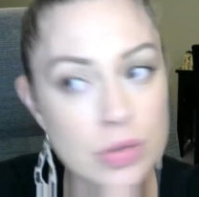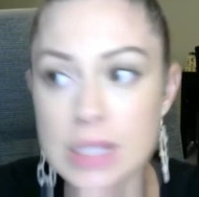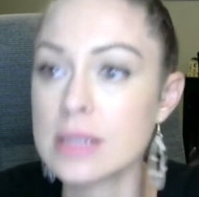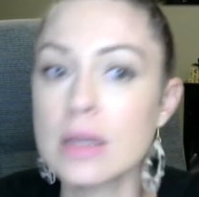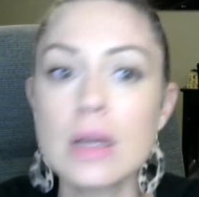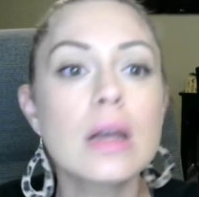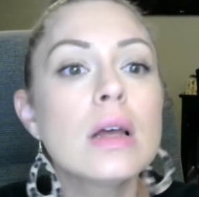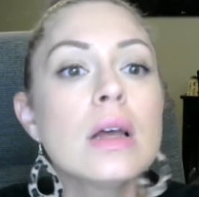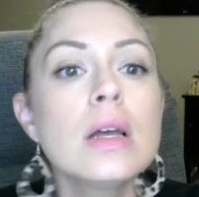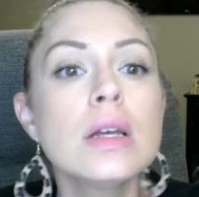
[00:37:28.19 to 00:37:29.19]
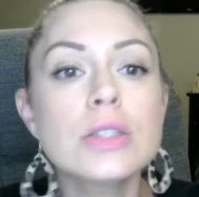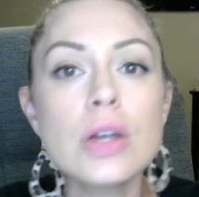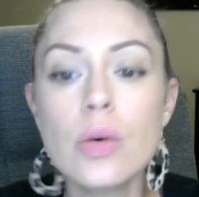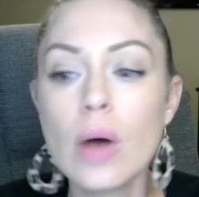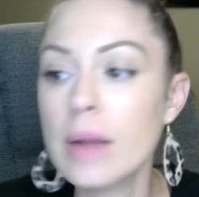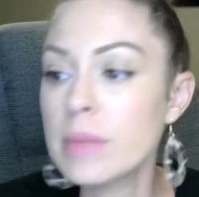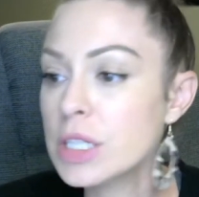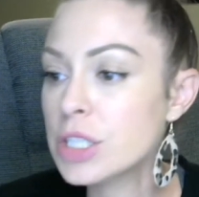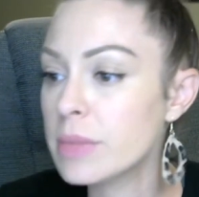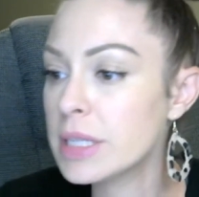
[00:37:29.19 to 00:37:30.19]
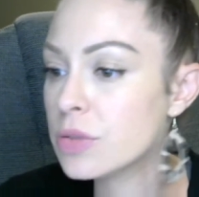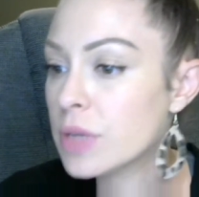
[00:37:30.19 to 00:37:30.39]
this. So I'm going to share my screen